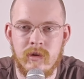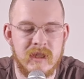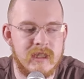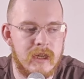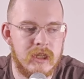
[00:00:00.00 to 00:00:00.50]

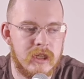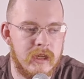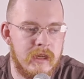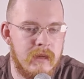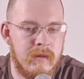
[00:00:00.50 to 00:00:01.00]

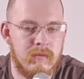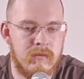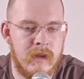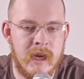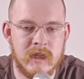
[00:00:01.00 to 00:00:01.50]
Potentially
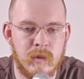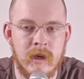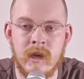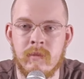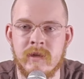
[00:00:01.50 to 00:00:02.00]
next
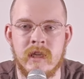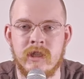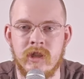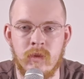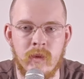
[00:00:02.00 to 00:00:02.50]
week,
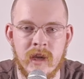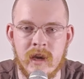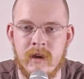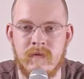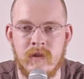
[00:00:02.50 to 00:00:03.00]
potentially the week
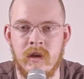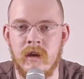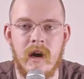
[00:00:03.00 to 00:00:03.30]
after.